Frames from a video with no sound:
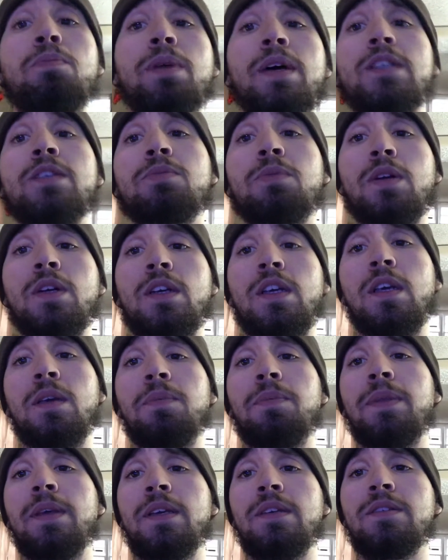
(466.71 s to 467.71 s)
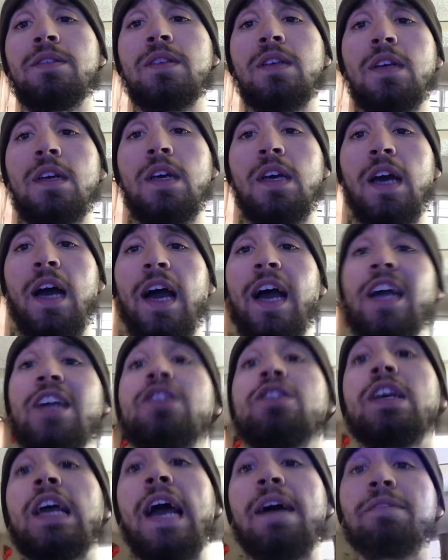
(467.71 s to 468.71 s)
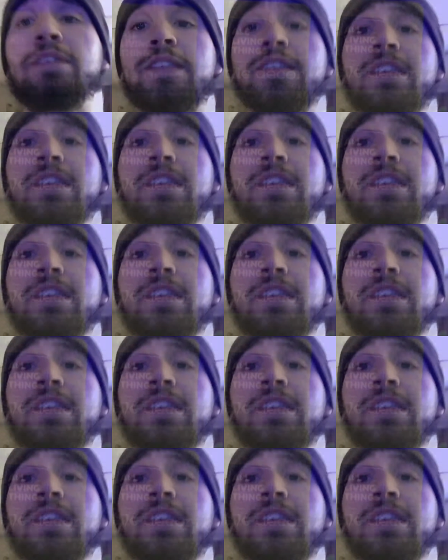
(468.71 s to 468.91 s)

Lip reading: PetSmart keep these. I actually have a